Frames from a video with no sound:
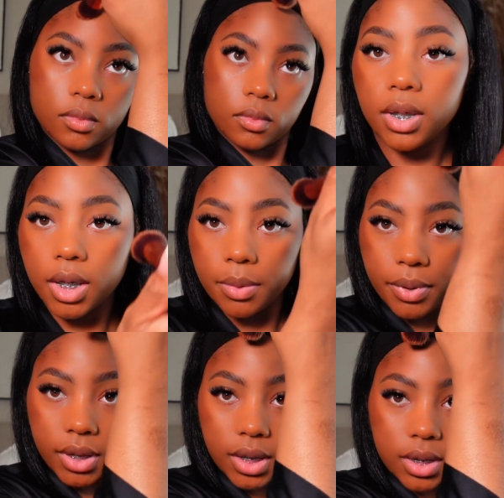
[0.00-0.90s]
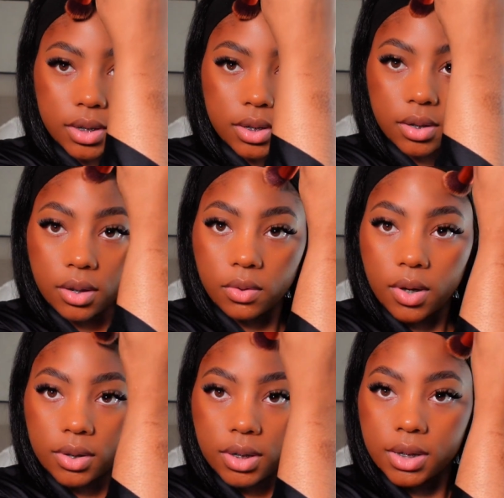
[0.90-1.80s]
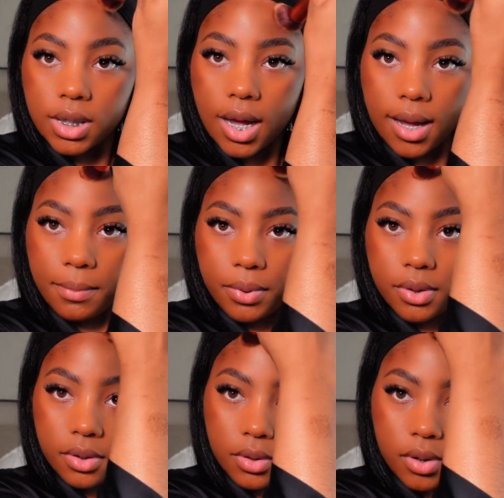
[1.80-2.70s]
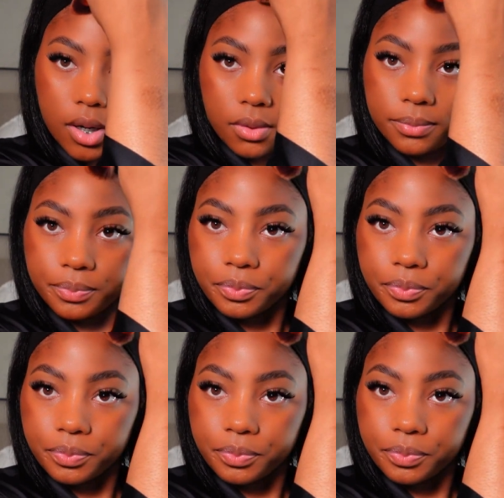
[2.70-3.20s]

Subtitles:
Also gonna put this across the top, you know.